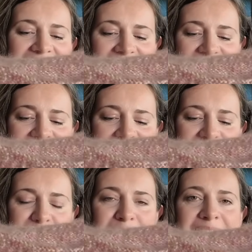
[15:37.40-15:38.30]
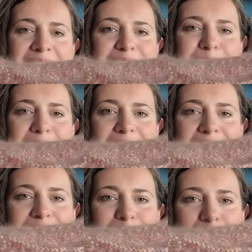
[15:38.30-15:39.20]
this makes me
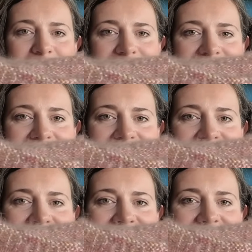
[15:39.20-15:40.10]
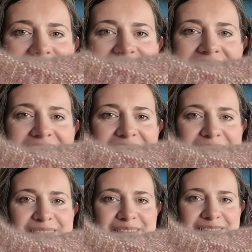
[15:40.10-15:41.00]
smile.
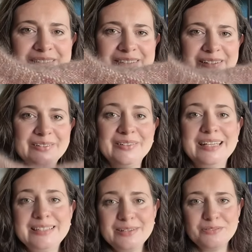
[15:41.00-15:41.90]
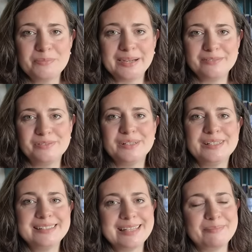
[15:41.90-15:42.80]
So knitting for
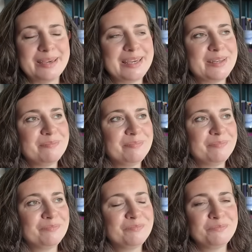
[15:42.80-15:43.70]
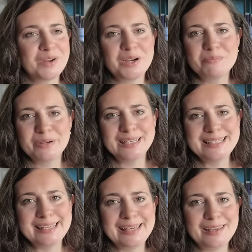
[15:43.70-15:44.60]
breakfast, they make very
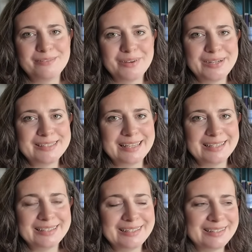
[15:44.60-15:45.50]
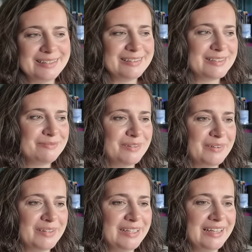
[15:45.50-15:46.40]
pretty, very delicate,
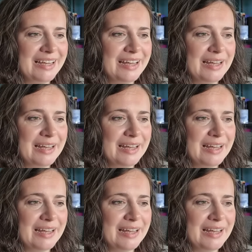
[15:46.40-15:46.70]
very